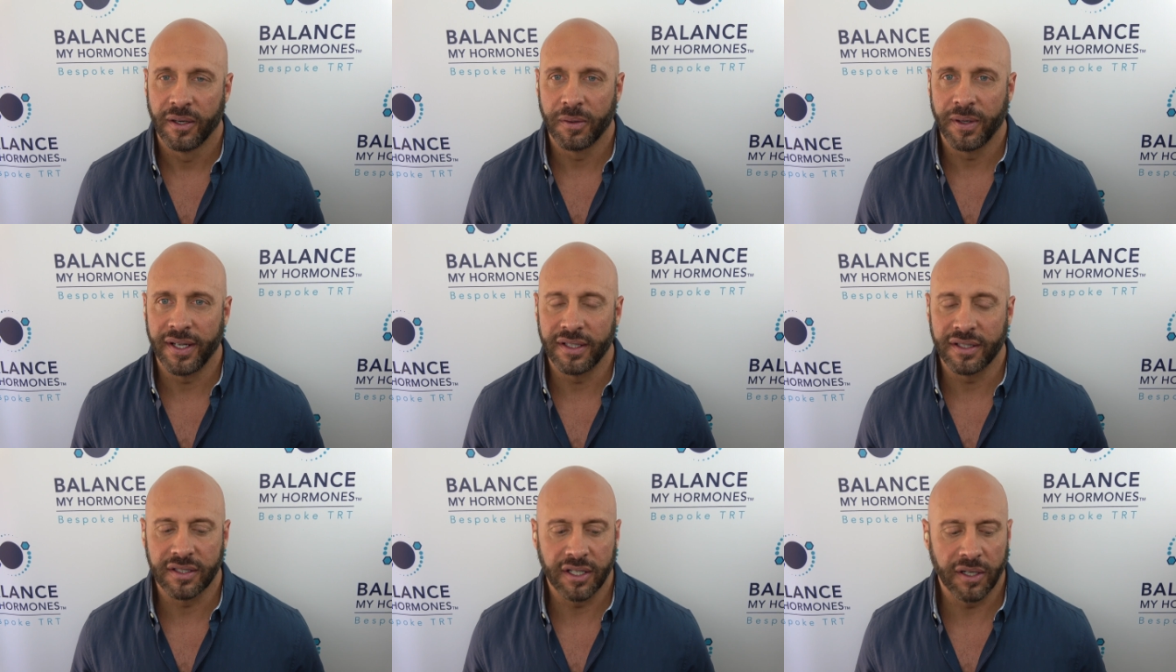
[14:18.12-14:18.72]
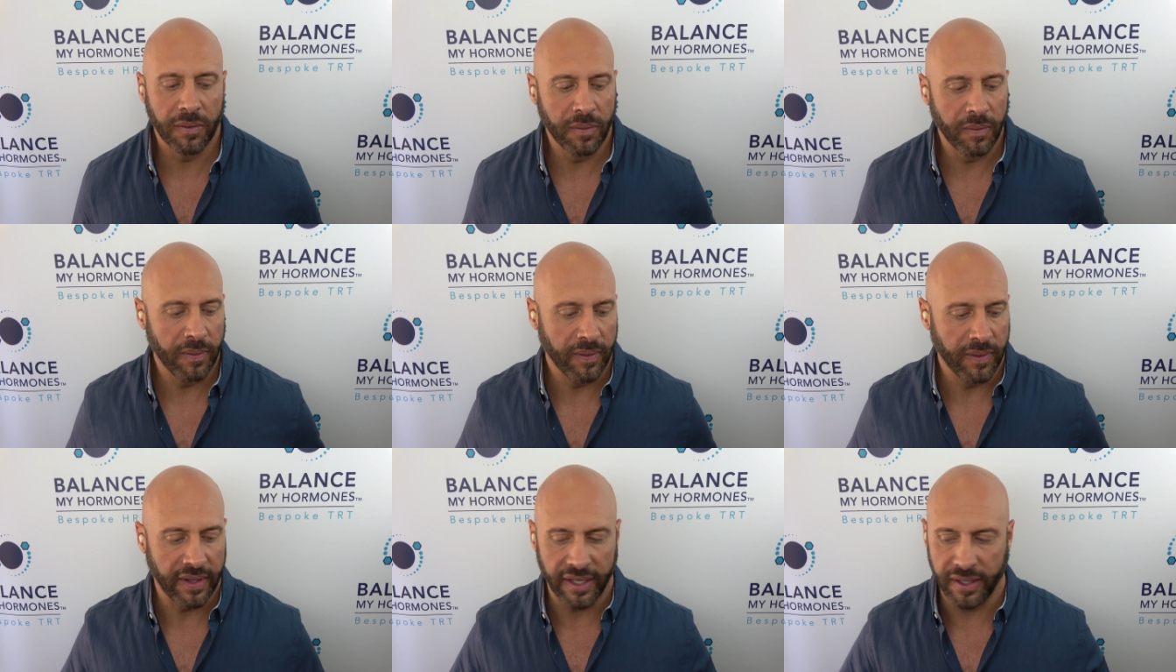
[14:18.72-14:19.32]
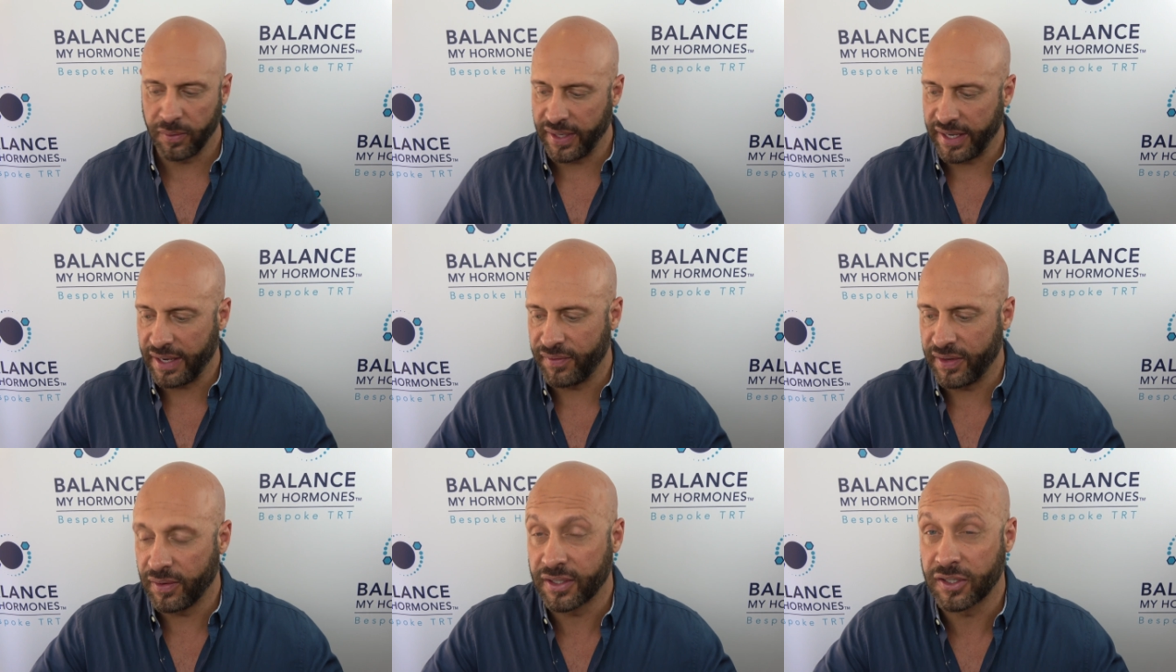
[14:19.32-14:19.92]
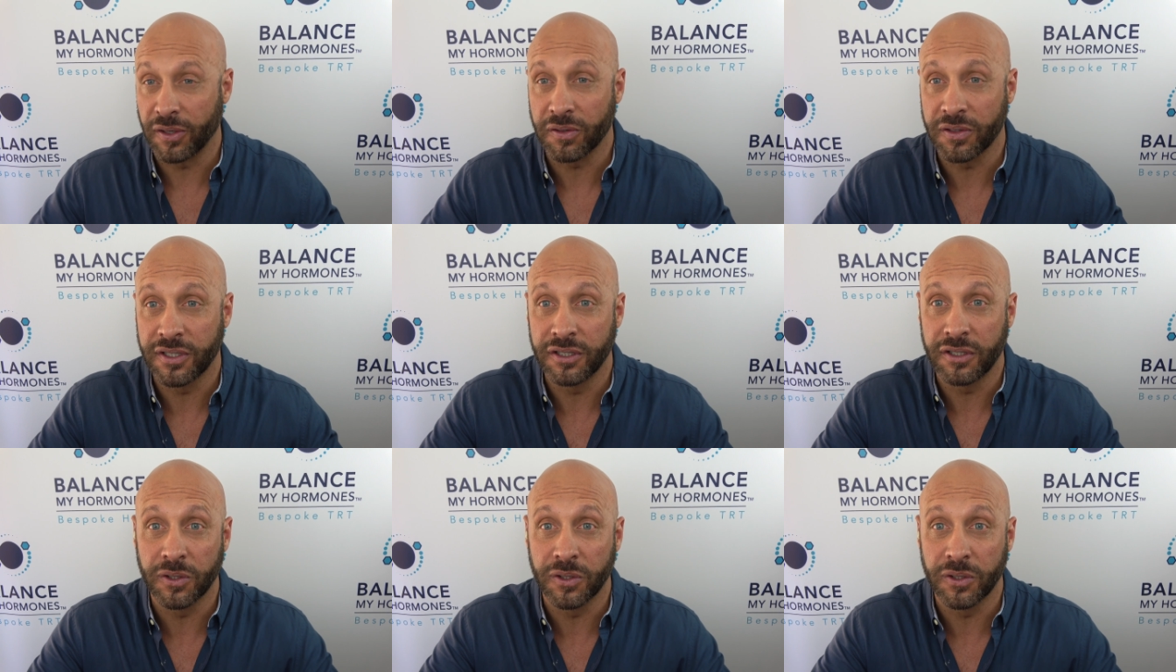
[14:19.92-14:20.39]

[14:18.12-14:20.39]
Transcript: All right, so there we have it, Dr.